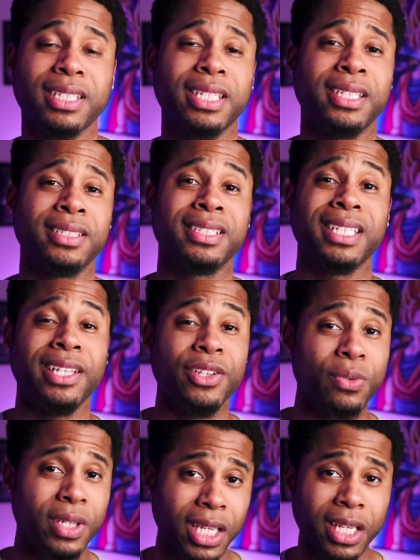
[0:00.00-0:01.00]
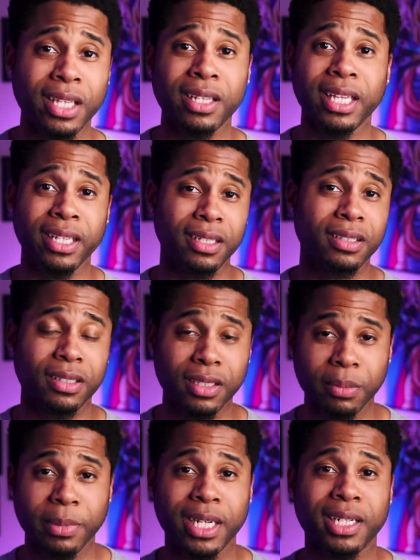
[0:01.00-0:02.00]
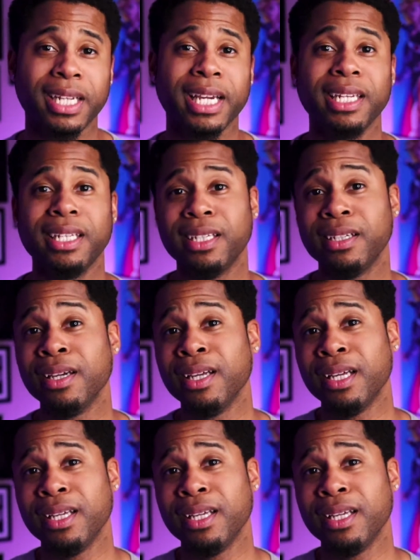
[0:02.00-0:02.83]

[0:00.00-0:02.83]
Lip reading: lens and you can let a good amount of light in.